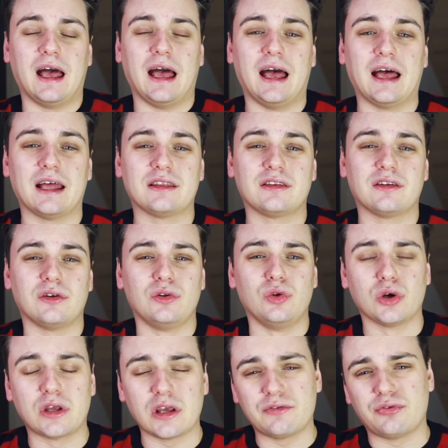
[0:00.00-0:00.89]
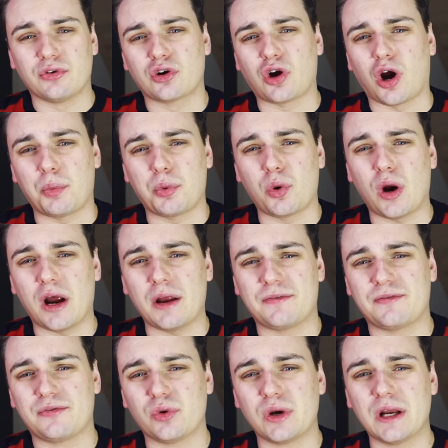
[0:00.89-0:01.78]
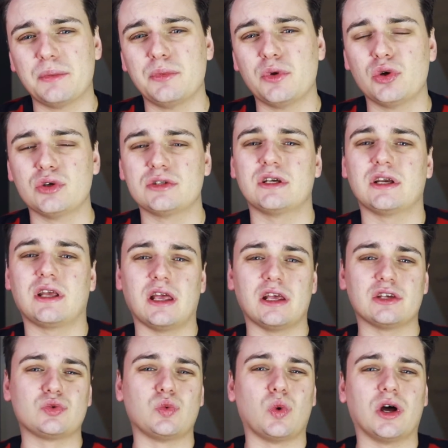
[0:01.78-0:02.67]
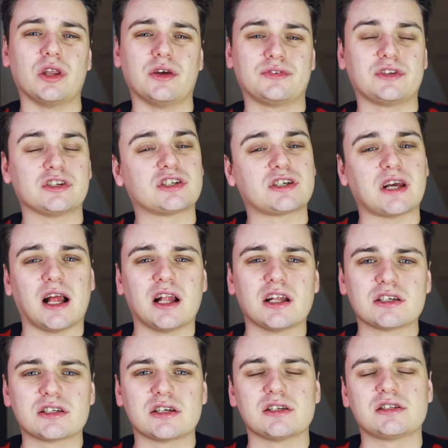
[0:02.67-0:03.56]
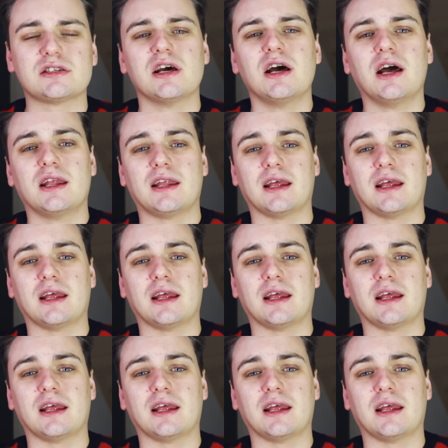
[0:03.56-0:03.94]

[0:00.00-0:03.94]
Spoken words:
And looking for copyright-free music is one of the challenges